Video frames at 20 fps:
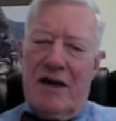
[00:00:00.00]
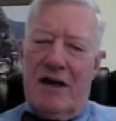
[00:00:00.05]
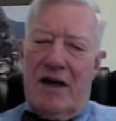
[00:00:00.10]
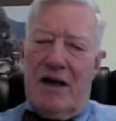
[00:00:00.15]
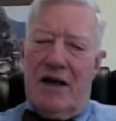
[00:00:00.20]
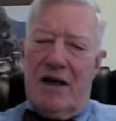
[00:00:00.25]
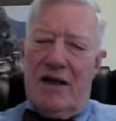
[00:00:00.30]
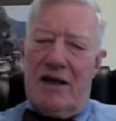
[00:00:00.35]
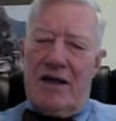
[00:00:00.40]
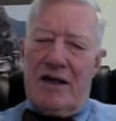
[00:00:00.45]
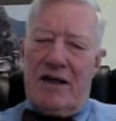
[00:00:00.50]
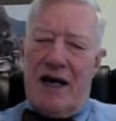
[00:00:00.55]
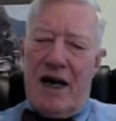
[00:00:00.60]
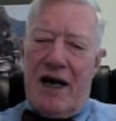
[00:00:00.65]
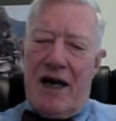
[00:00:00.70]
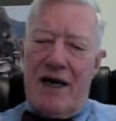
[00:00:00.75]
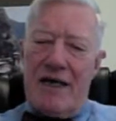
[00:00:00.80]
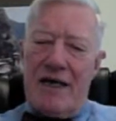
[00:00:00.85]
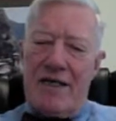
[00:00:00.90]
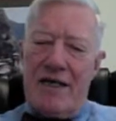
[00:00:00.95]
in
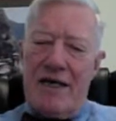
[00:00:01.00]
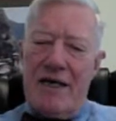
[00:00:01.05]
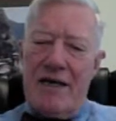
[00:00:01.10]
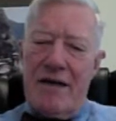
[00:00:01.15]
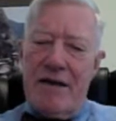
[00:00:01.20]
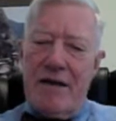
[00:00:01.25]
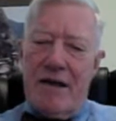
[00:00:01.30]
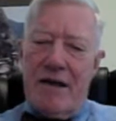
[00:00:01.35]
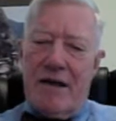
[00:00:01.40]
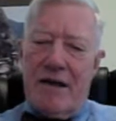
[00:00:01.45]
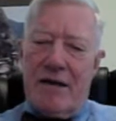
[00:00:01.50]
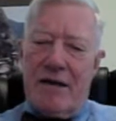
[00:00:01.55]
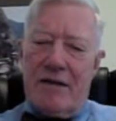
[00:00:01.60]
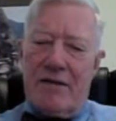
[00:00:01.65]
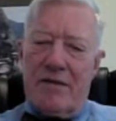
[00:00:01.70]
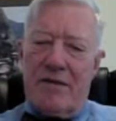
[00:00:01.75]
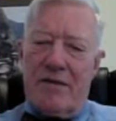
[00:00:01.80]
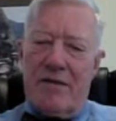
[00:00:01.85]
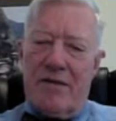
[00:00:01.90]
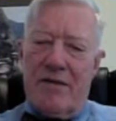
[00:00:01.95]
Tallahassee,
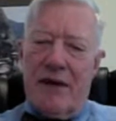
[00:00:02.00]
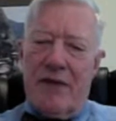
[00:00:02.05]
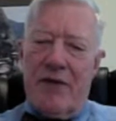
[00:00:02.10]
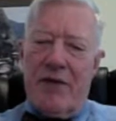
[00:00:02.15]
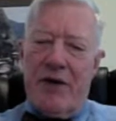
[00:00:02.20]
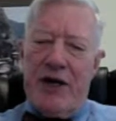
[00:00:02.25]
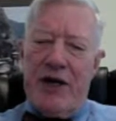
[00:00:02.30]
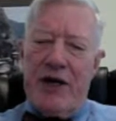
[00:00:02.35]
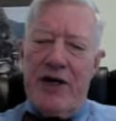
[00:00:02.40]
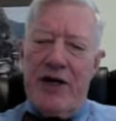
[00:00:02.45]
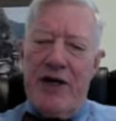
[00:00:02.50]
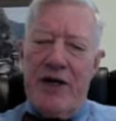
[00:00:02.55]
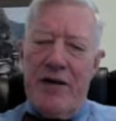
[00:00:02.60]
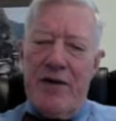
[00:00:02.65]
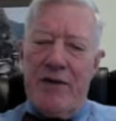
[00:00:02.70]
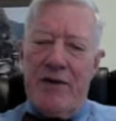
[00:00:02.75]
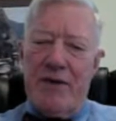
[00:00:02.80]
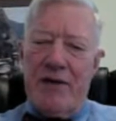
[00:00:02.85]
and when he did, he would